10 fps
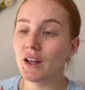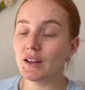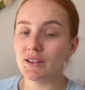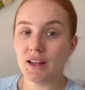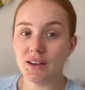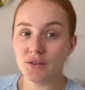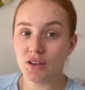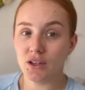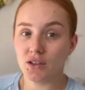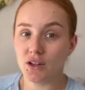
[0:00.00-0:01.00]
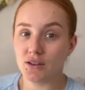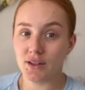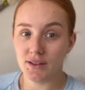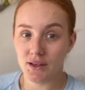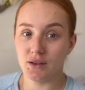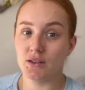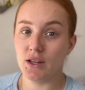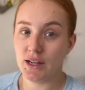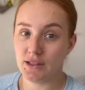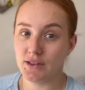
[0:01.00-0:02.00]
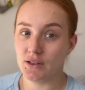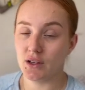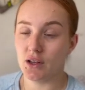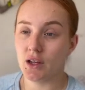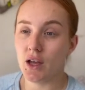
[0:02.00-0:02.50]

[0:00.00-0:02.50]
to get this video done because I said I'd do it ages ago,